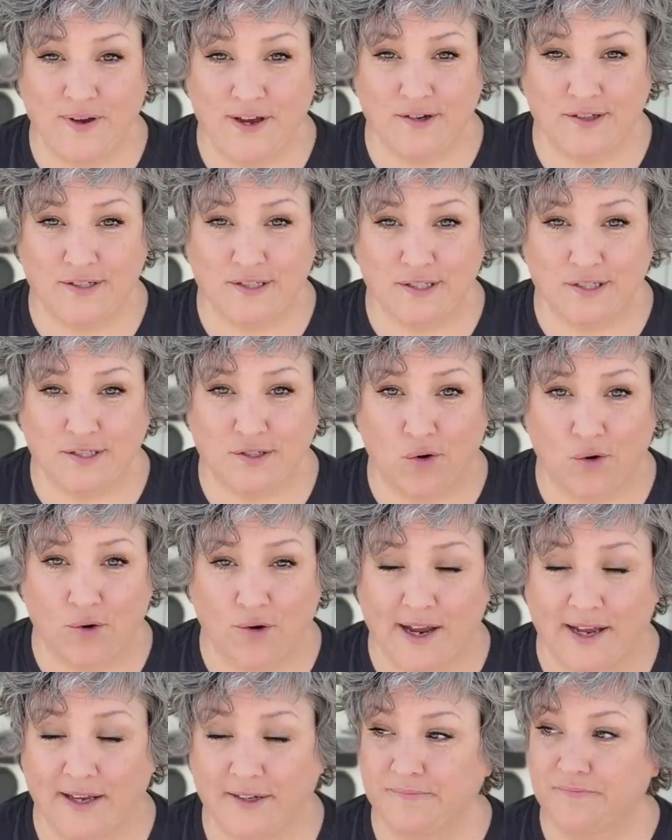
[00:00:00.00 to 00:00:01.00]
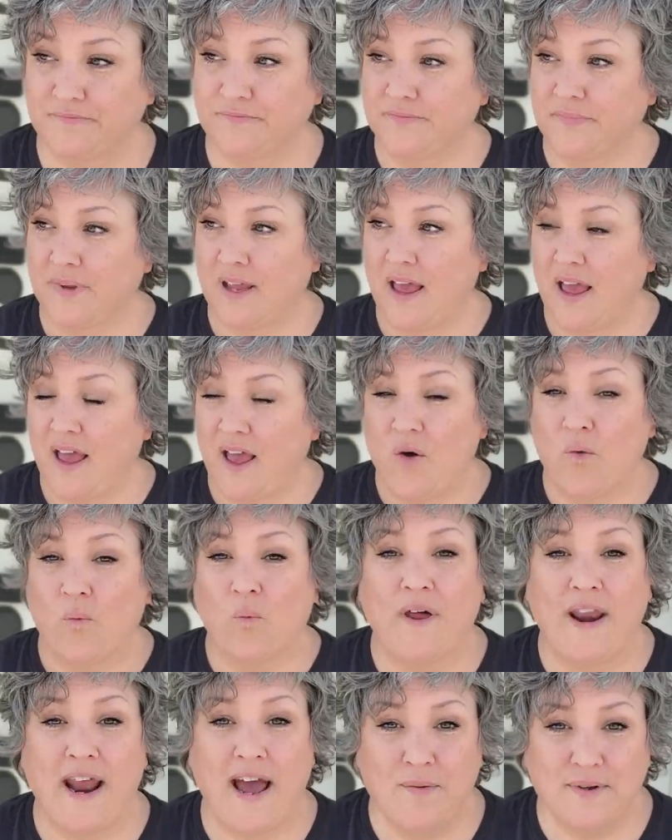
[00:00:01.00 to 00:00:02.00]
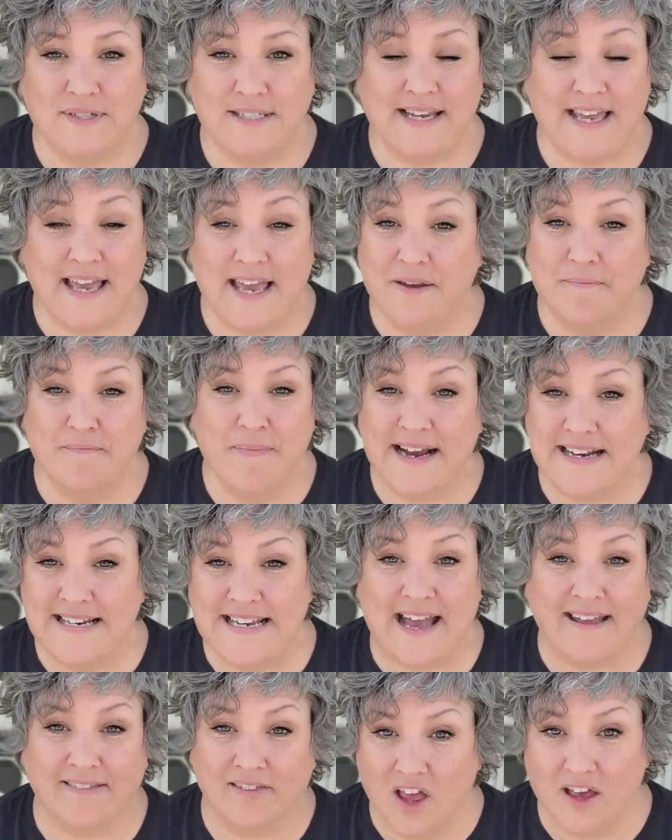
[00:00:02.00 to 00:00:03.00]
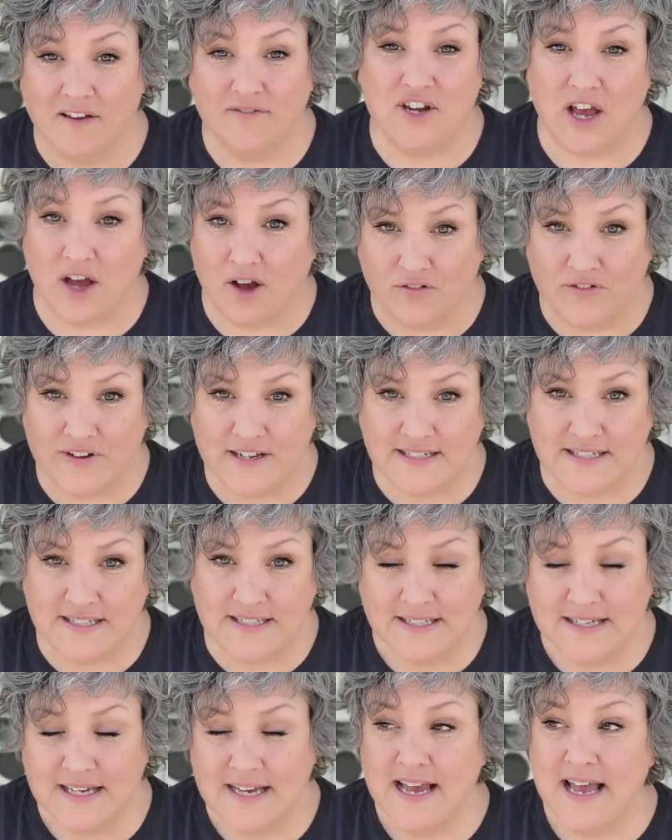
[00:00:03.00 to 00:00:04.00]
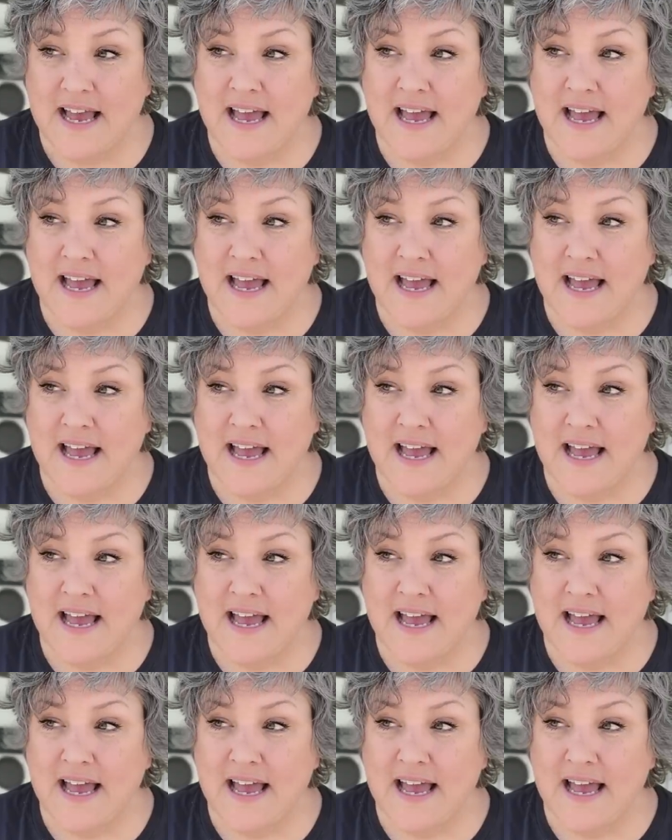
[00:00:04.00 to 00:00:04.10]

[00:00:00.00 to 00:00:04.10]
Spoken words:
here's the story. When I was a kid, my dad loved Elvis.